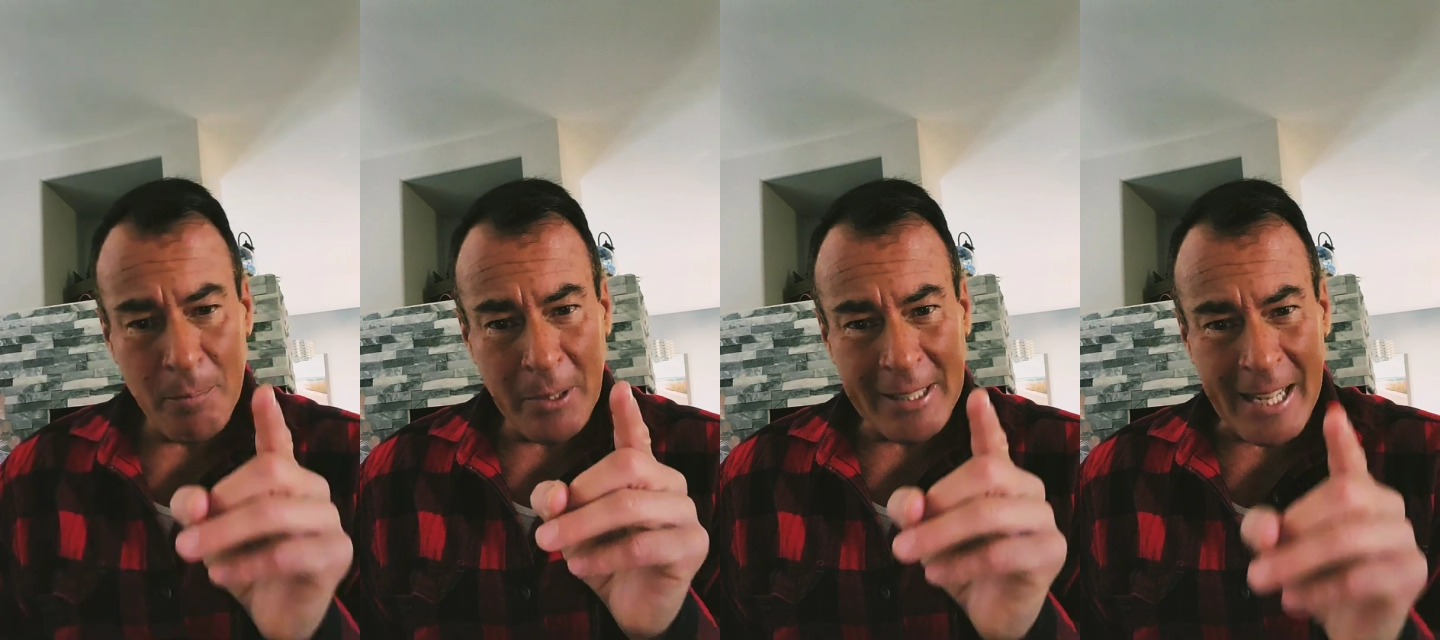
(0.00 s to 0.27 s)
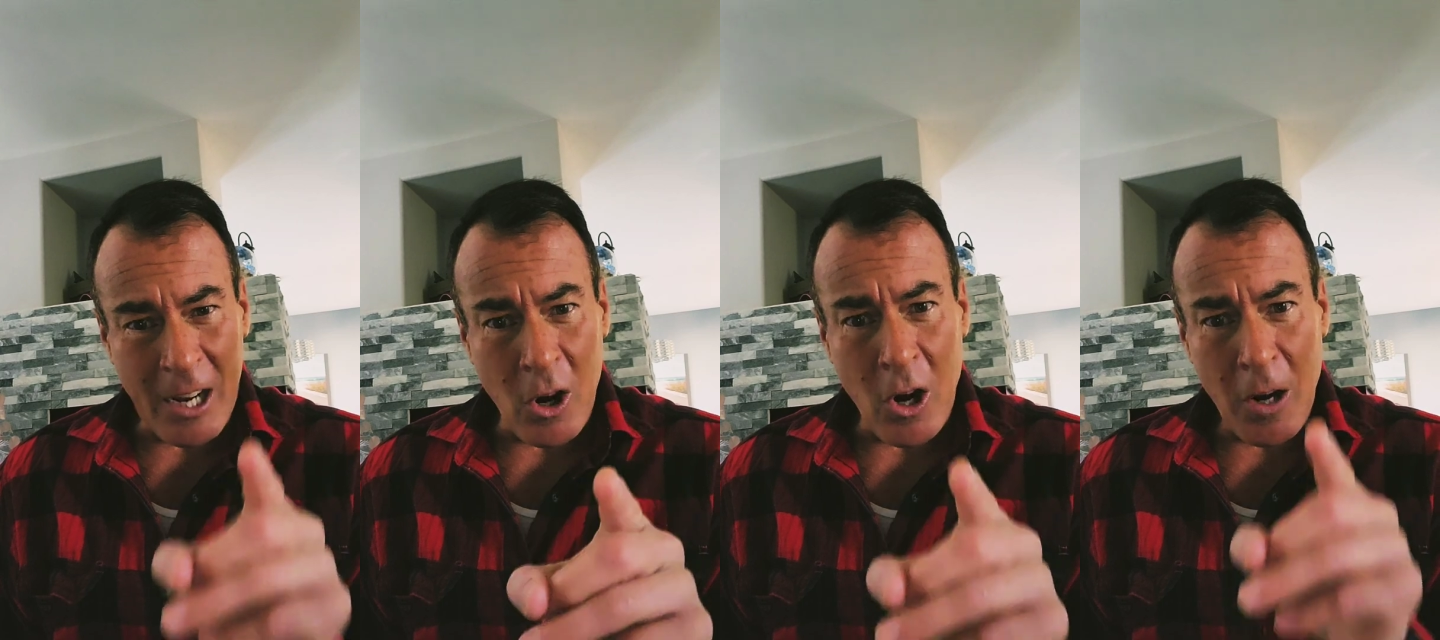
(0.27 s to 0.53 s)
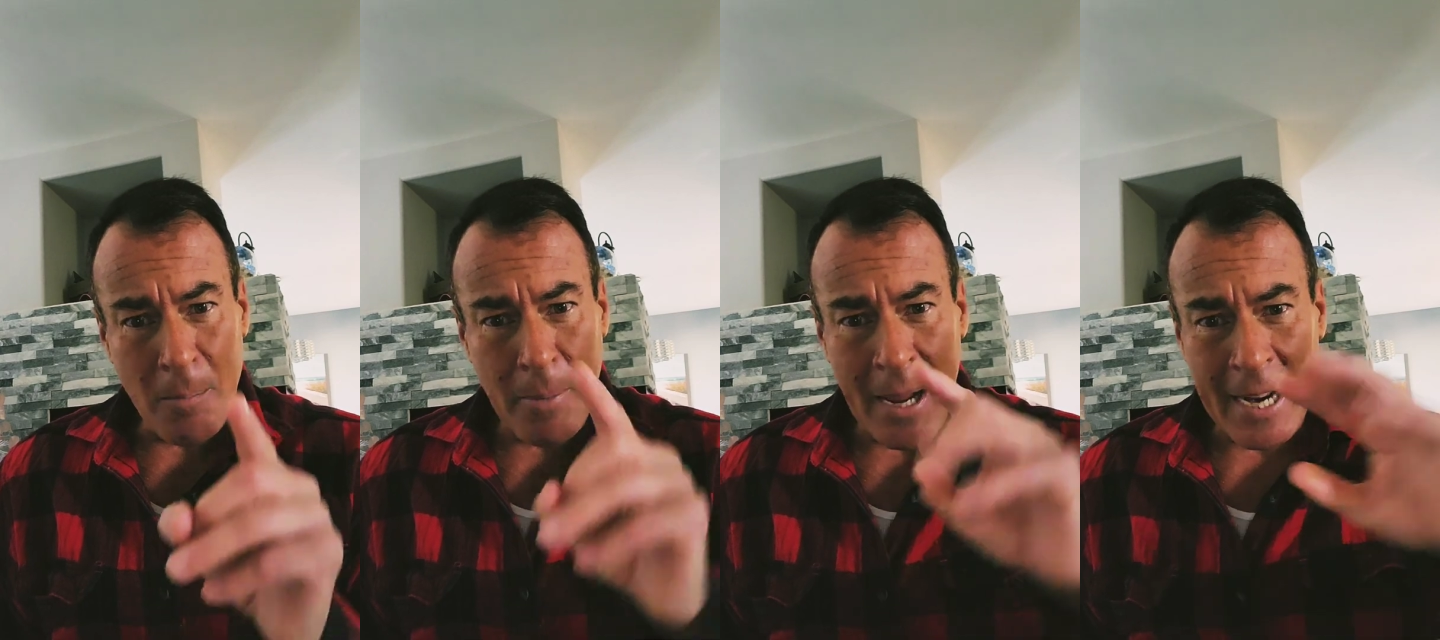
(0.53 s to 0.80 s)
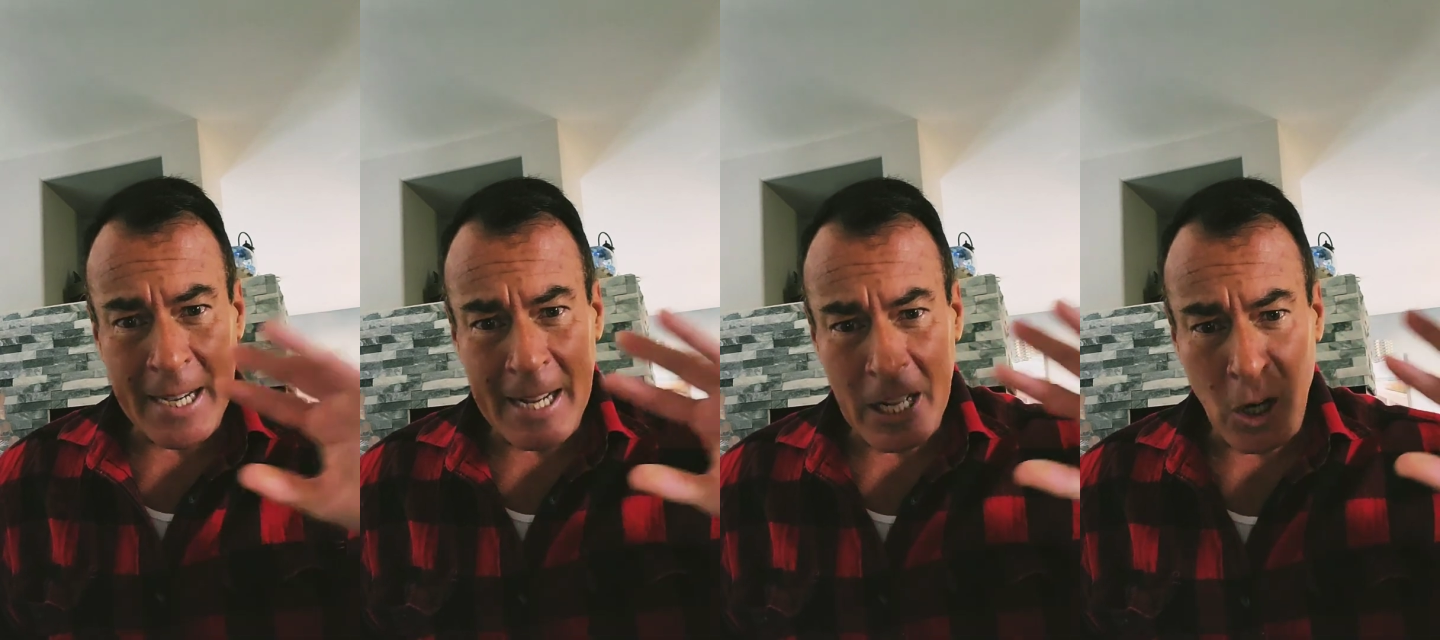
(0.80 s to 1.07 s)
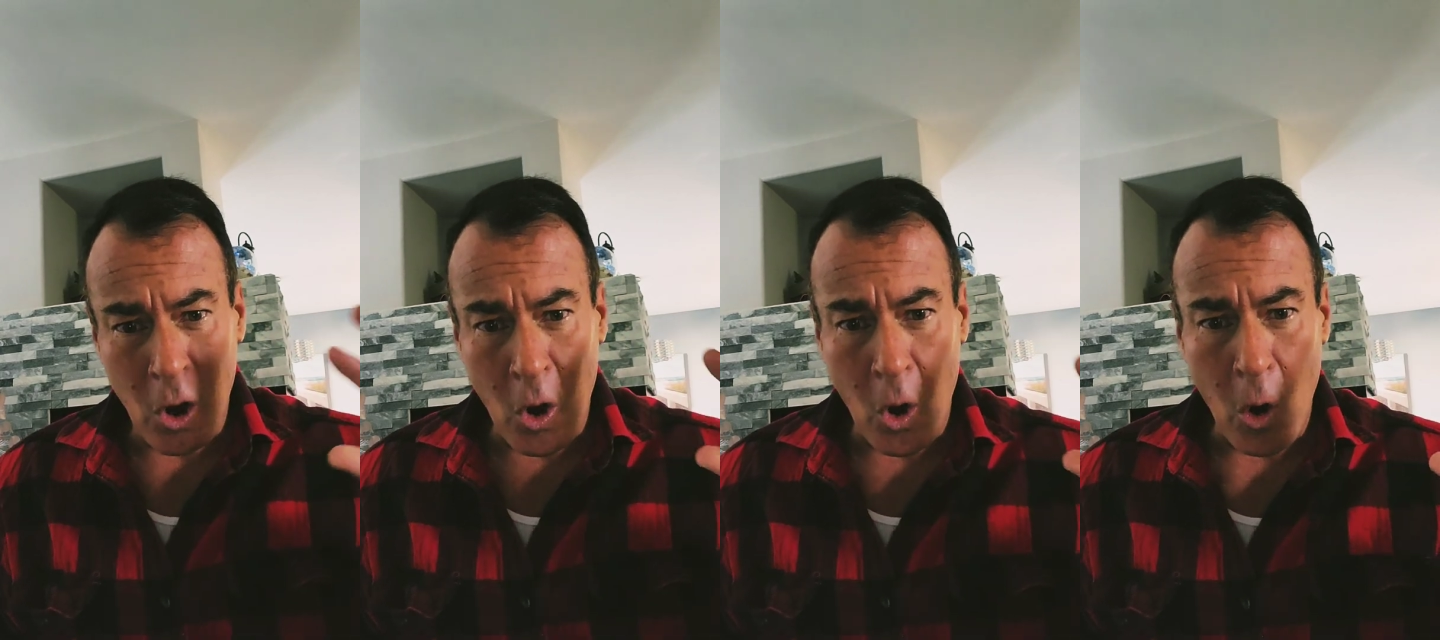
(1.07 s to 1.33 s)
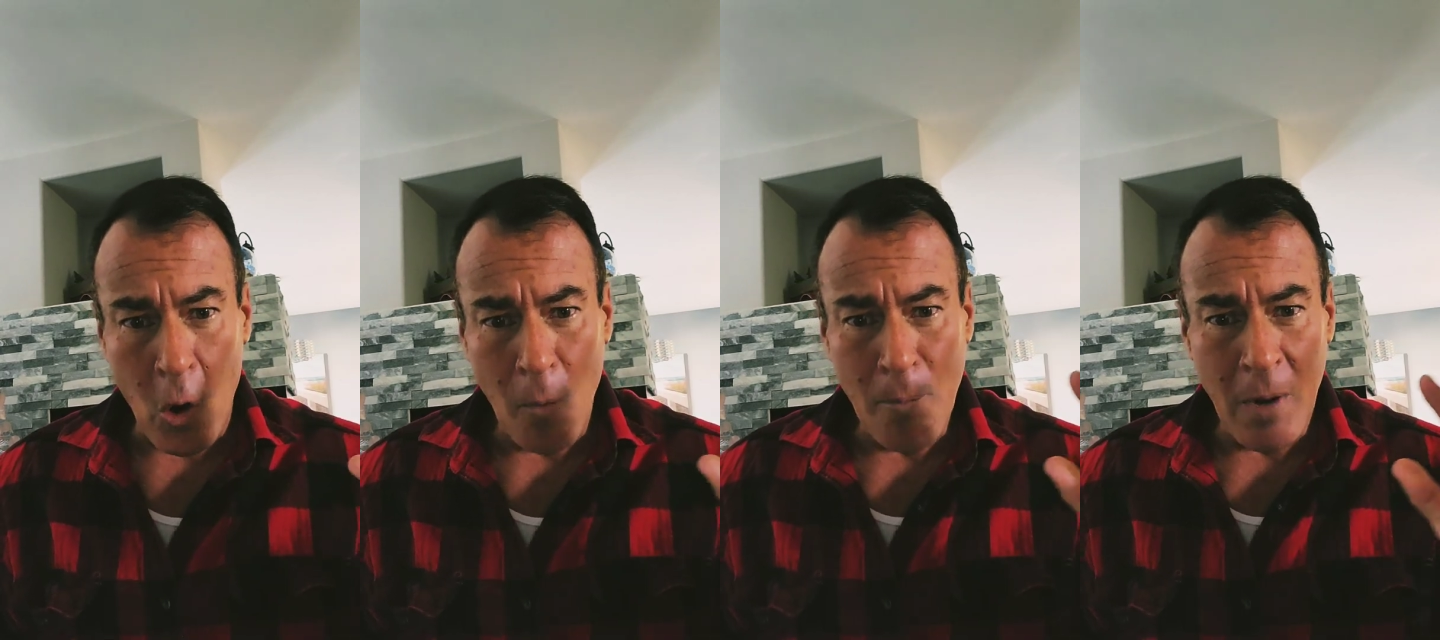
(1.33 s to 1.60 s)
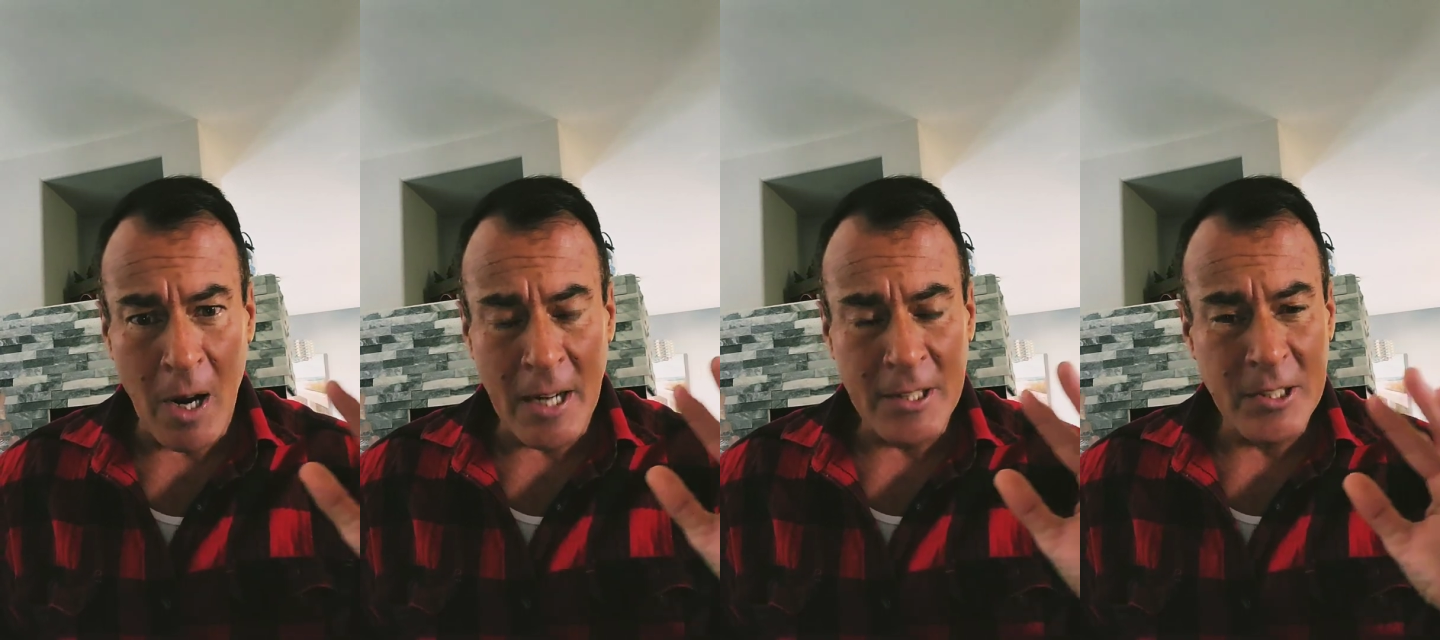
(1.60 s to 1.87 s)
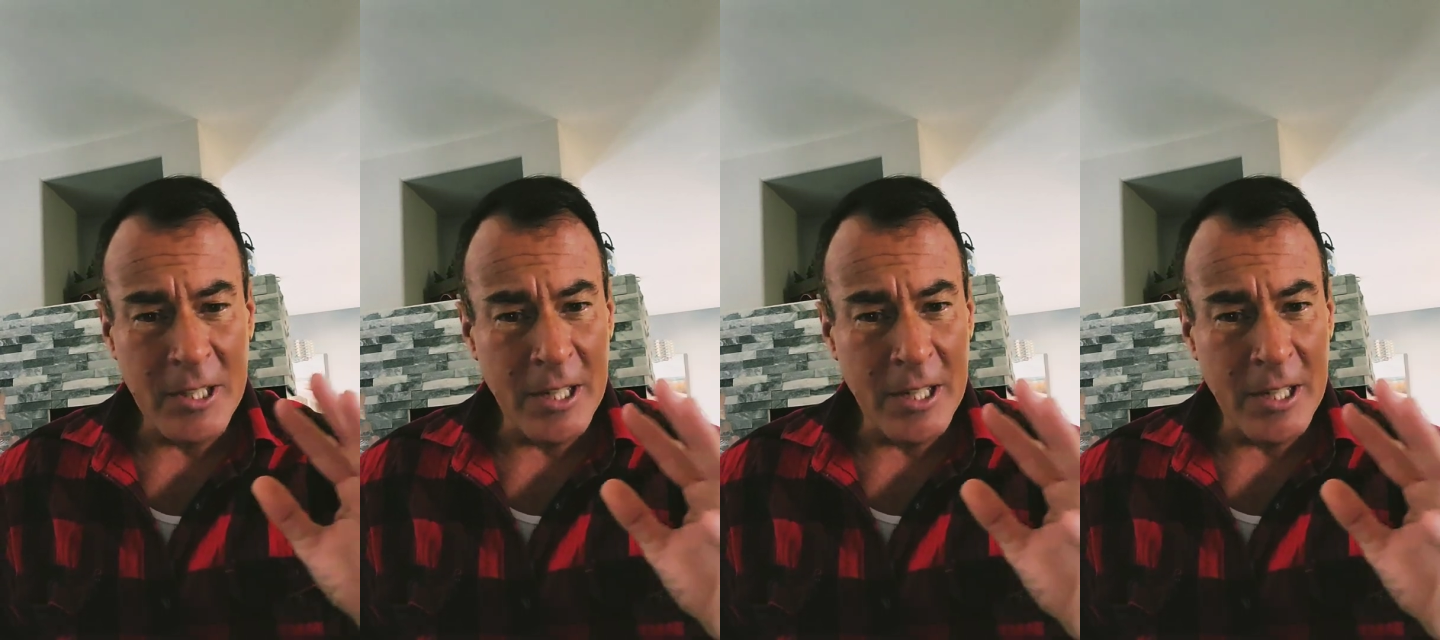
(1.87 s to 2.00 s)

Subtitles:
but they are paying out a whole bunch